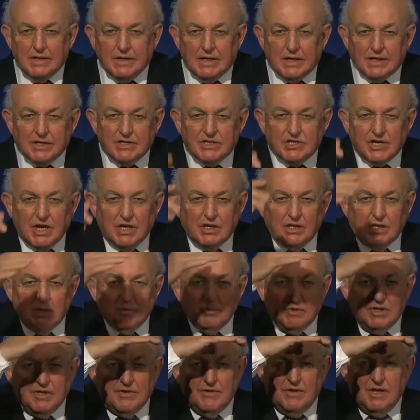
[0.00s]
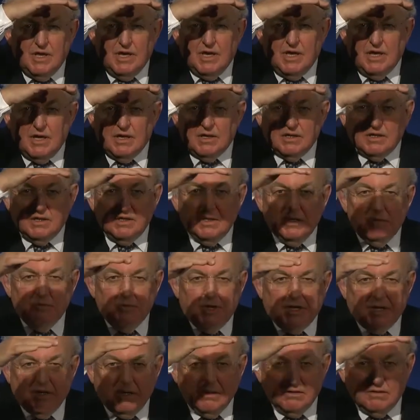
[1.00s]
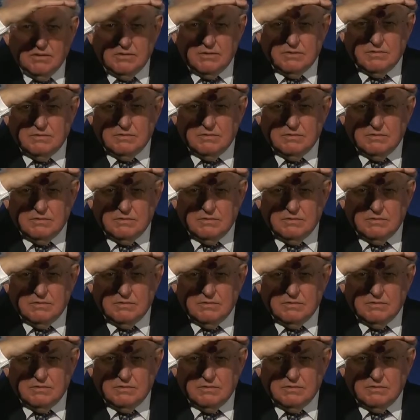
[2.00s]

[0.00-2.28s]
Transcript: The gentleman there in the middle.